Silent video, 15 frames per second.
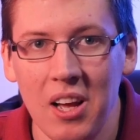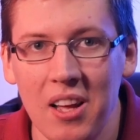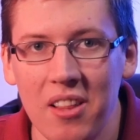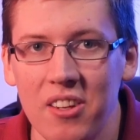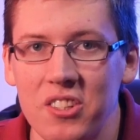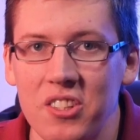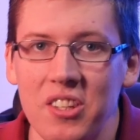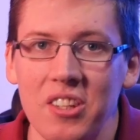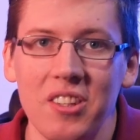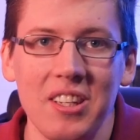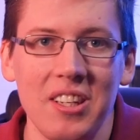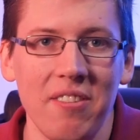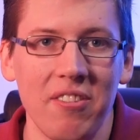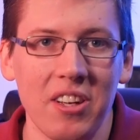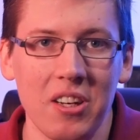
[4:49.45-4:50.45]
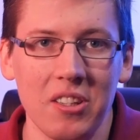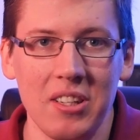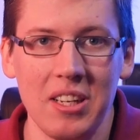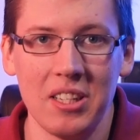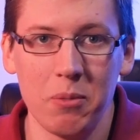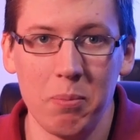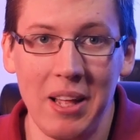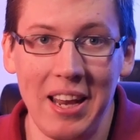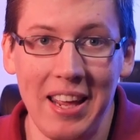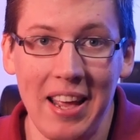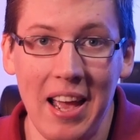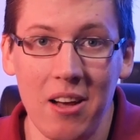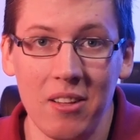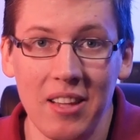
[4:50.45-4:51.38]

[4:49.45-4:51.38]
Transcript: there's still the difficulty explaining how